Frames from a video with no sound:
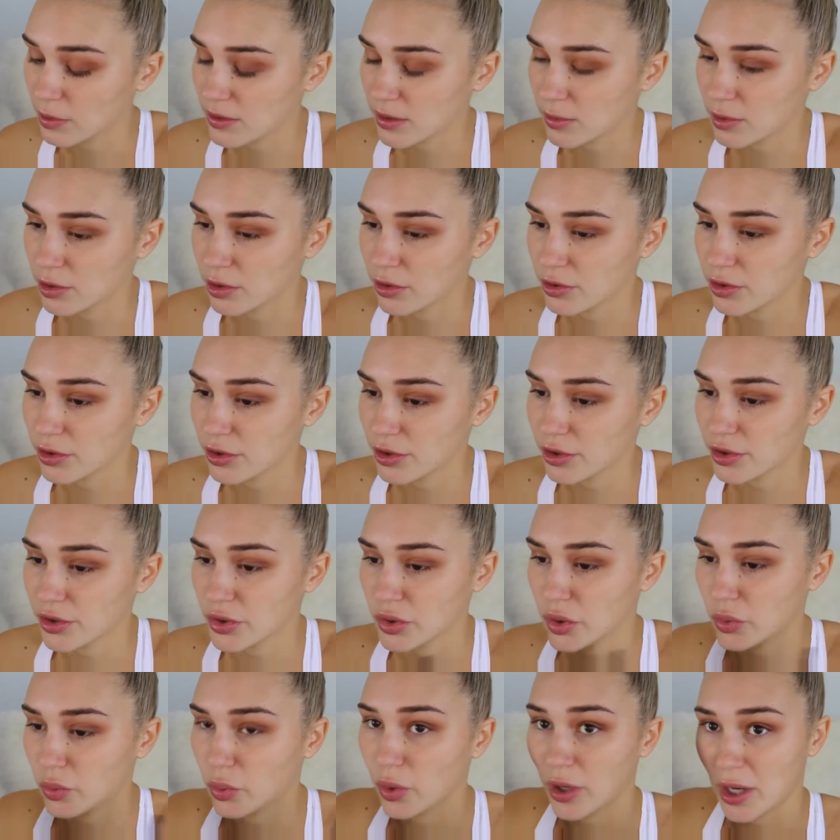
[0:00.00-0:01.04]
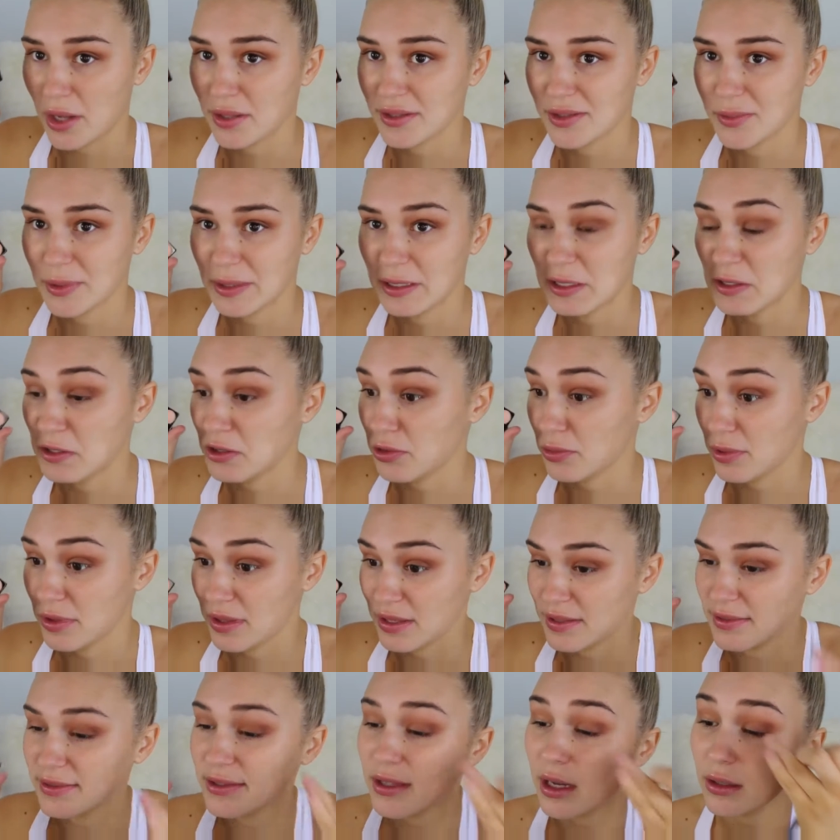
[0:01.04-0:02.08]
So I'm not too sure what else we can do with
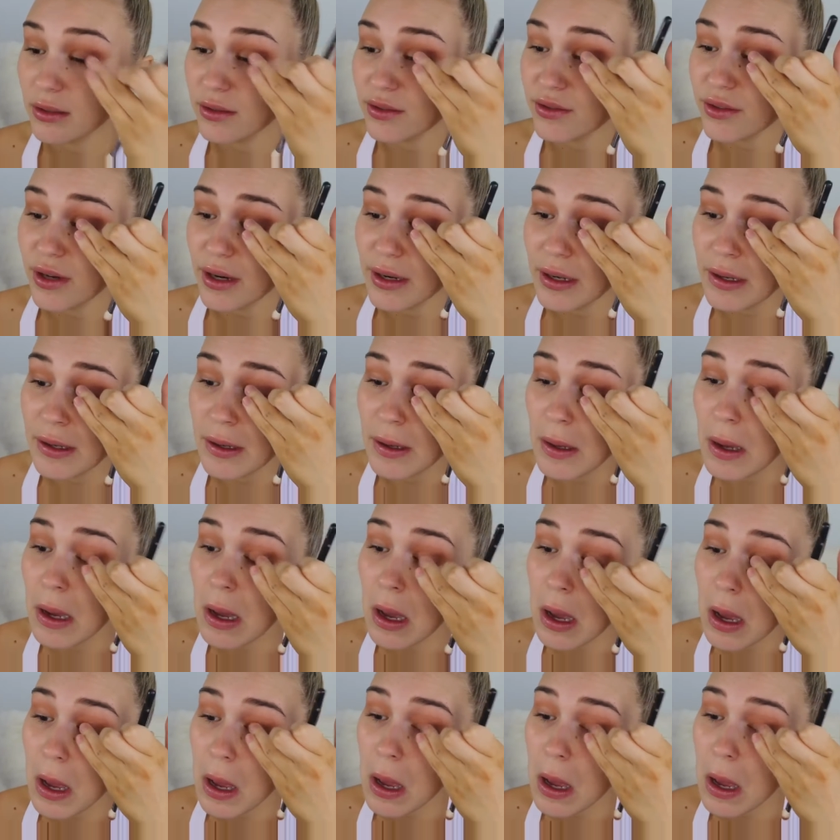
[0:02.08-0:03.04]
these colors right here.